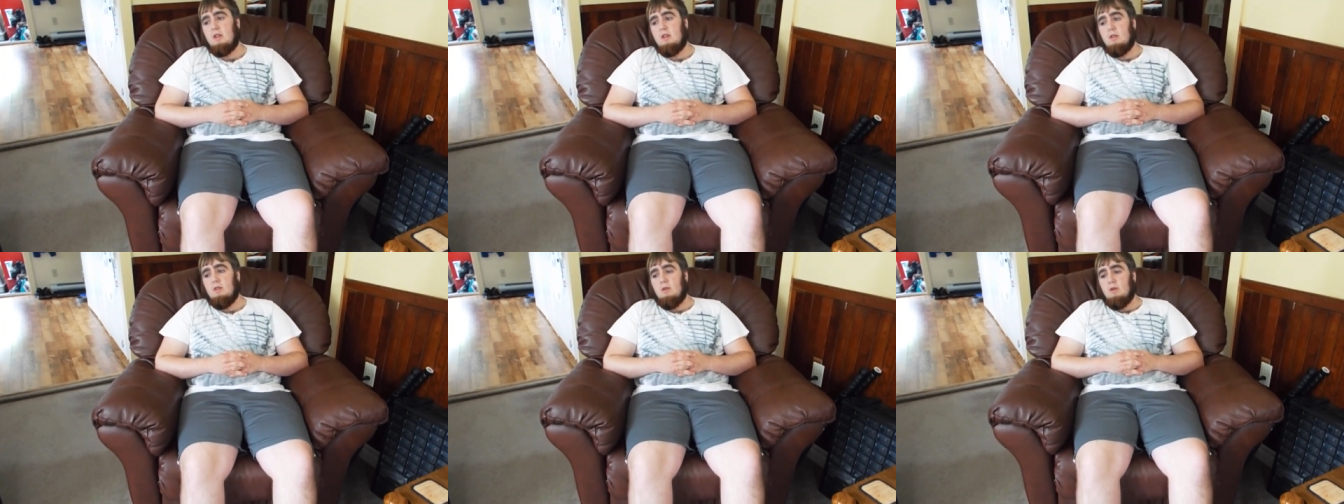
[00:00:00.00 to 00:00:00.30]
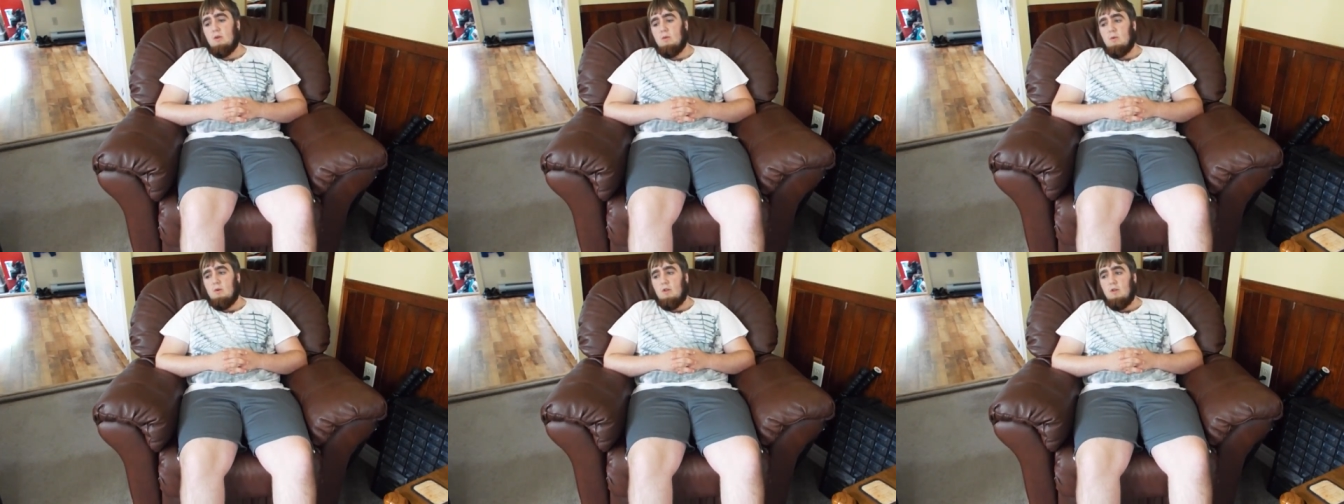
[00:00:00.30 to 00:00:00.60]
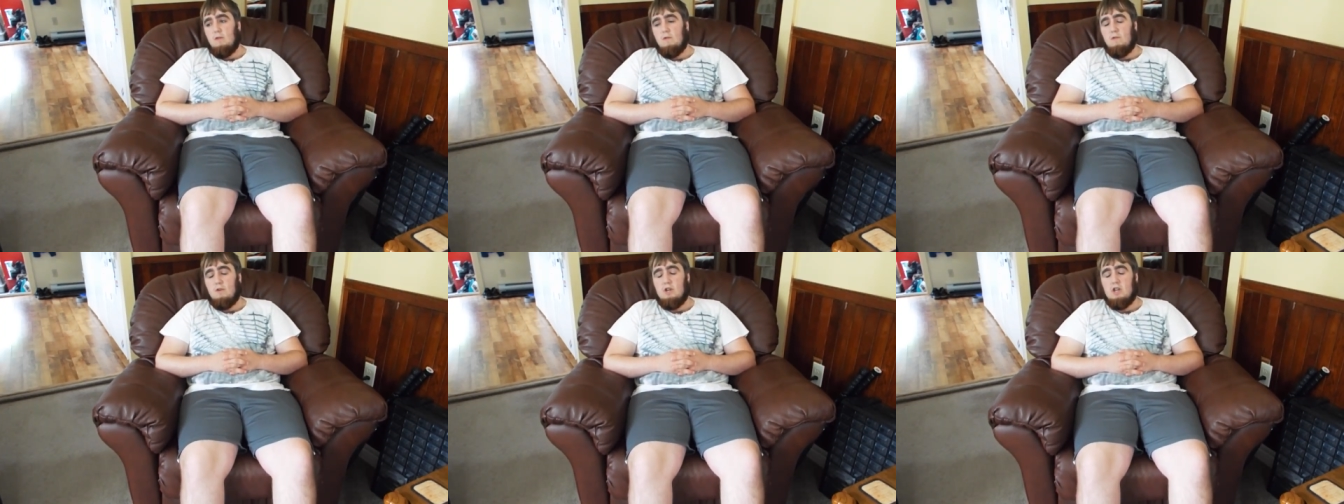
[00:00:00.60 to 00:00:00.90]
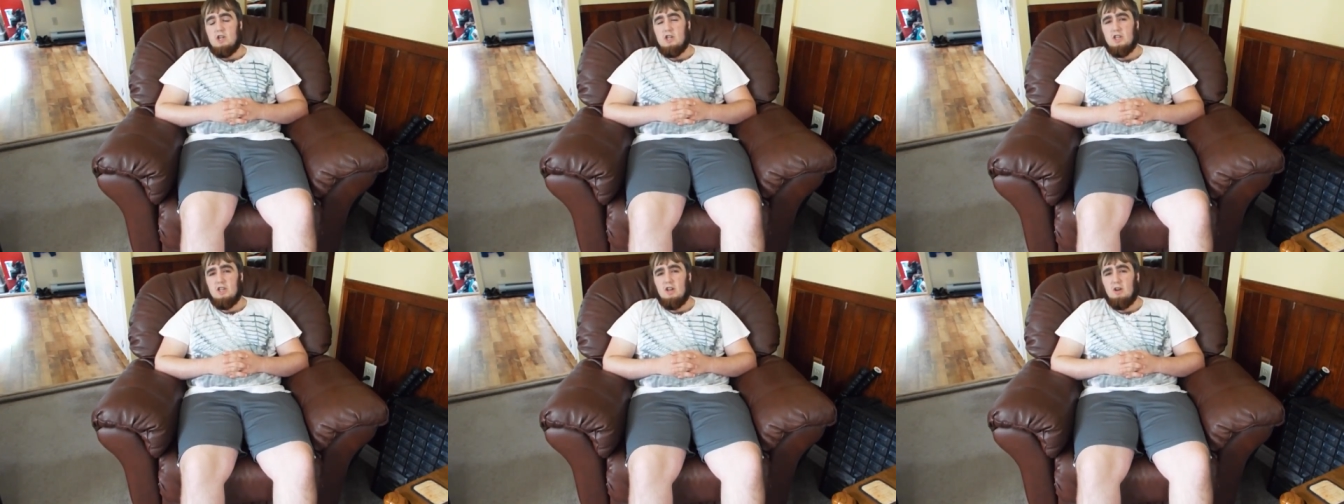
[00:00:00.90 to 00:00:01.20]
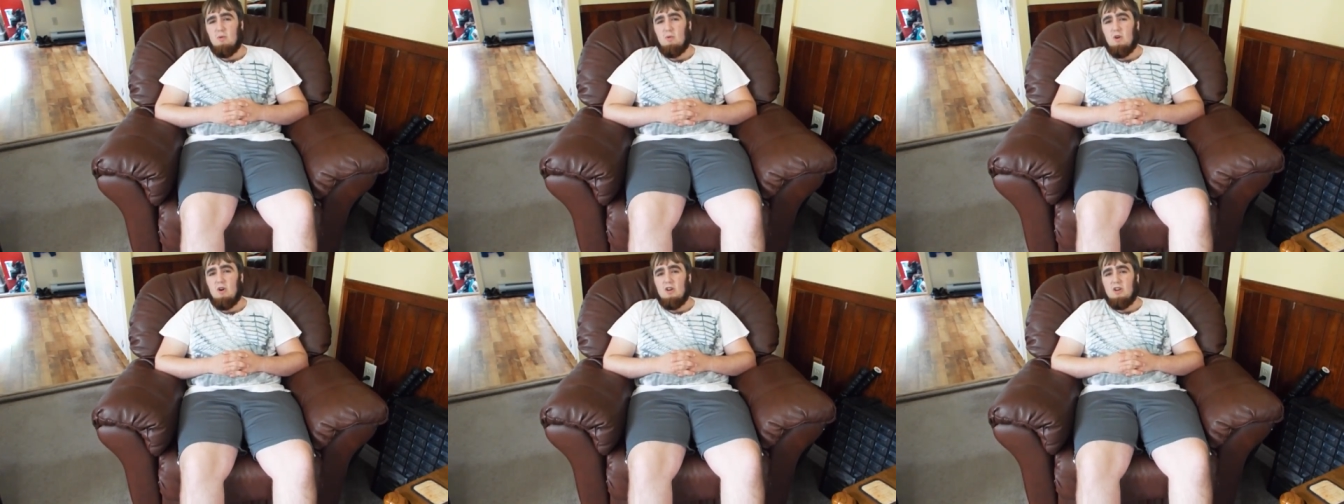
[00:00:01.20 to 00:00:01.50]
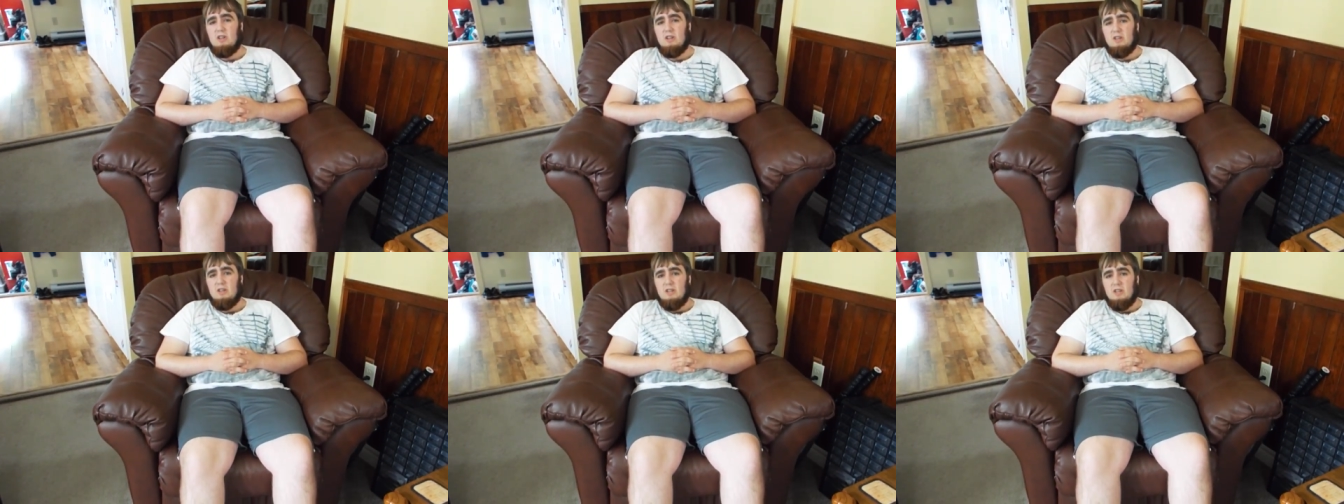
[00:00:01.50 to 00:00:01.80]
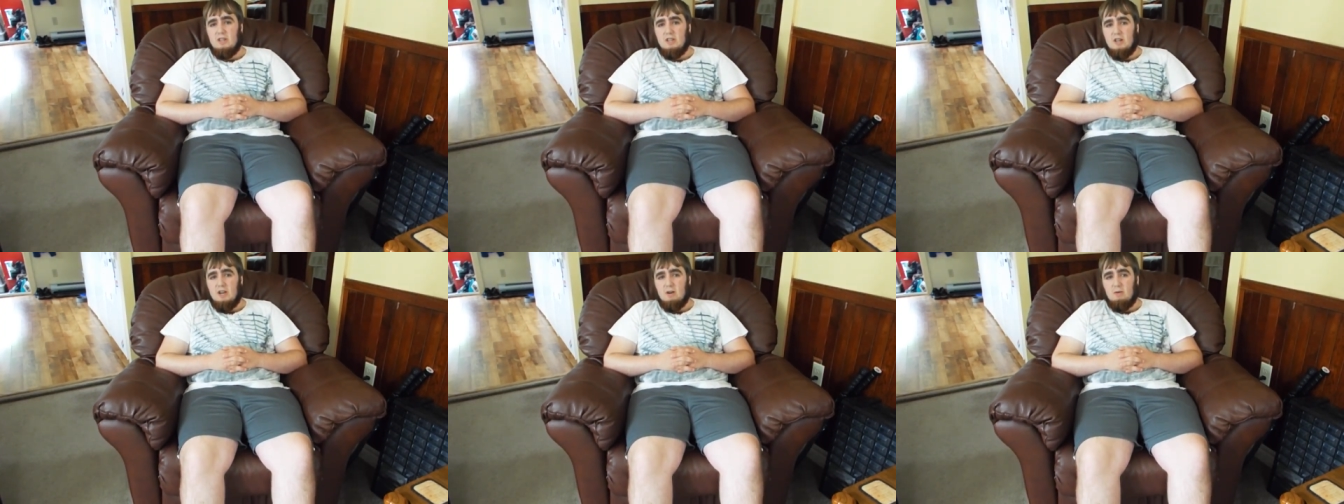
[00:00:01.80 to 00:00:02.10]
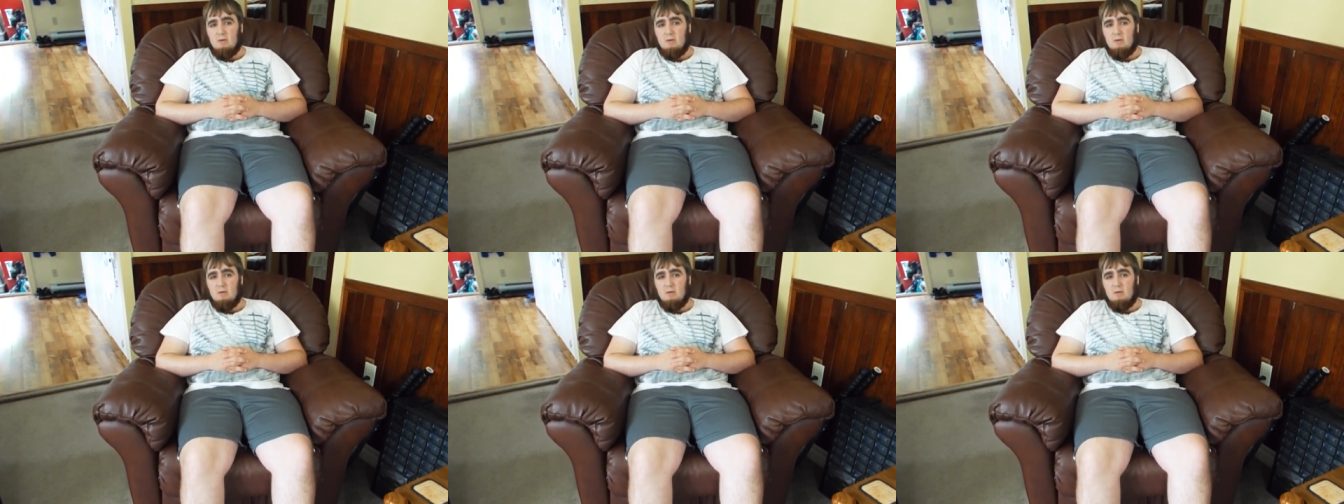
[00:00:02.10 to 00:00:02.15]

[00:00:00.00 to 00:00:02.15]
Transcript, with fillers: there was footage that I wanted that I